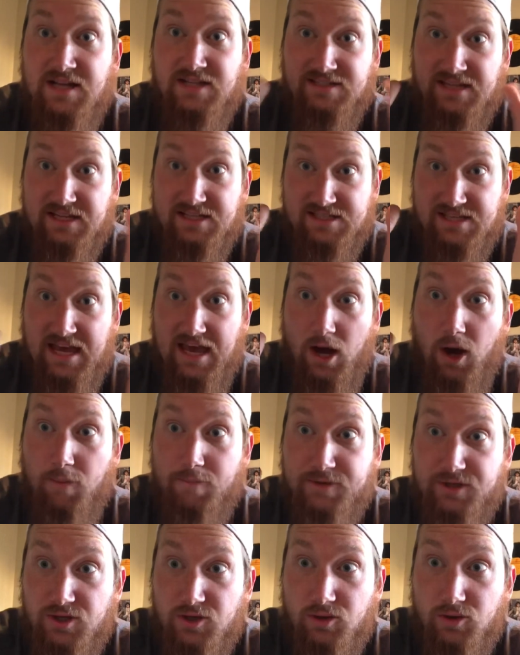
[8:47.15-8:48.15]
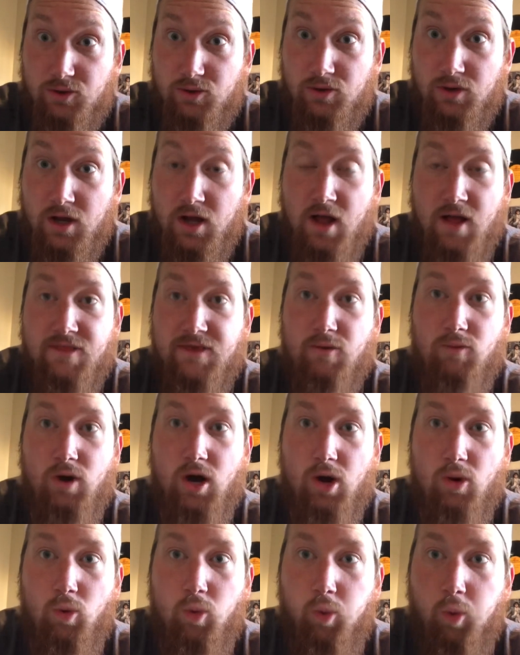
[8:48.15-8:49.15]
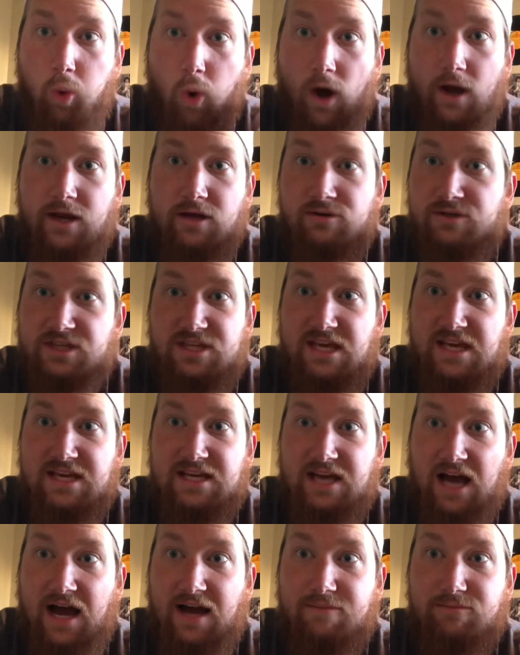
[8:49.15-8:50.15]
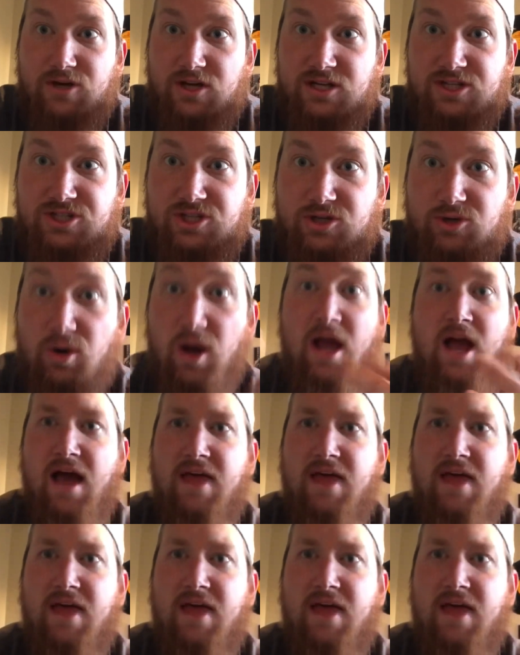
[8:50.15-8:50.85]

to help you, then what do you think I'm going to do?